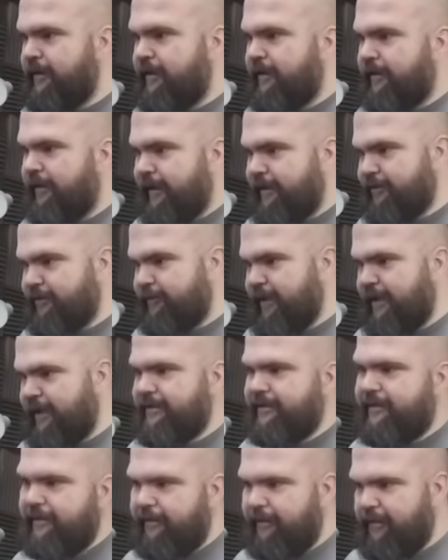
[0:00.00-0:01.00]
that's your
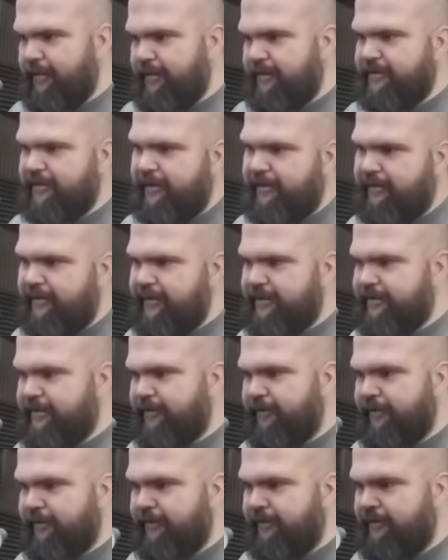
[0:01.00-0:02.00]
magic. Hurl the Chuttering
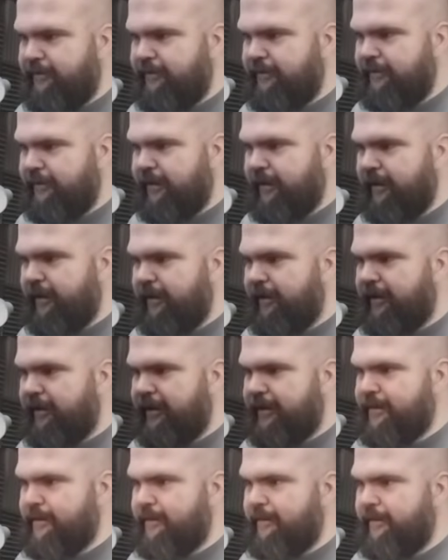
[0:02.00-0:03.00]
Skull.
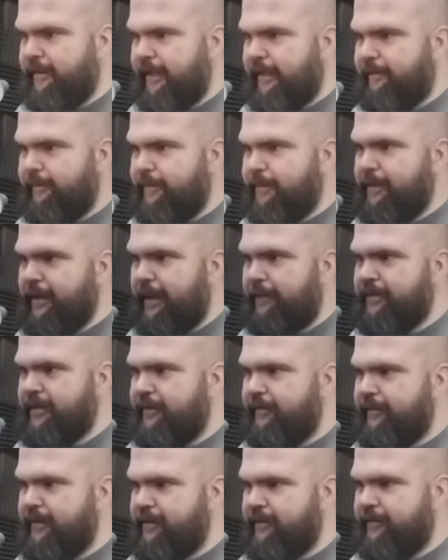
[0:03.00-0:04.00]
That saps
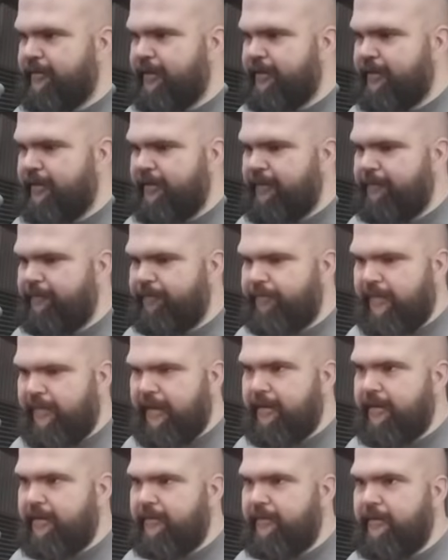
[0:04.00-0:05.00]
enemy strength.
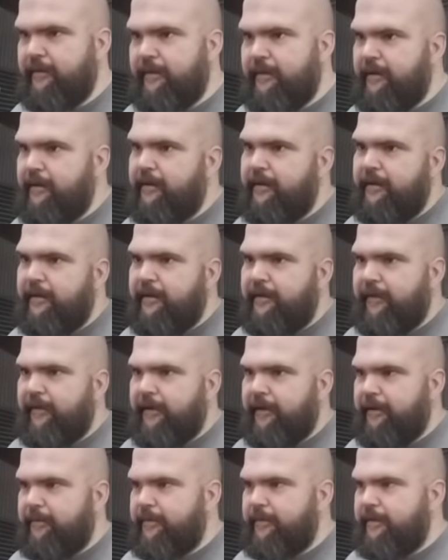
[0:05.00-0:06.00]
And then if I
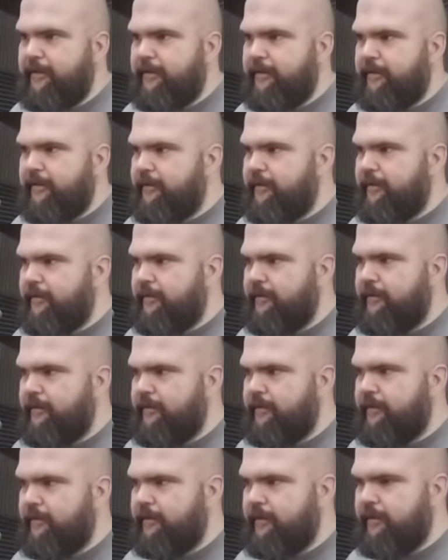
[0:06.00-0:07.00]
come here
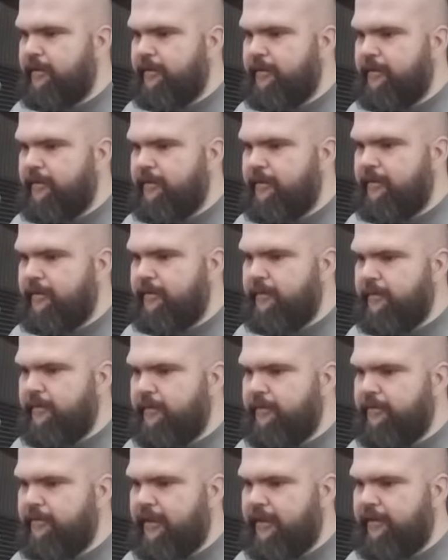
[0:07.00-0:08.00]
and
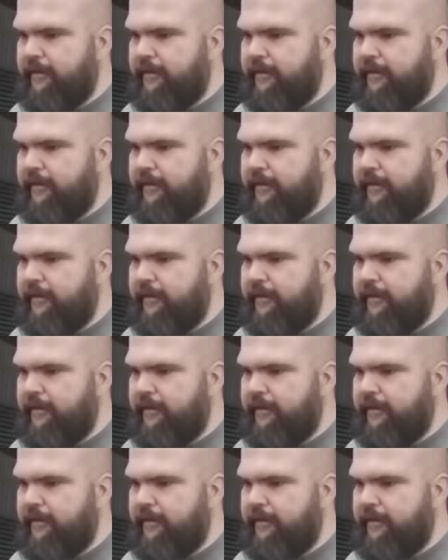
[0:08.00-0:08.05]
drag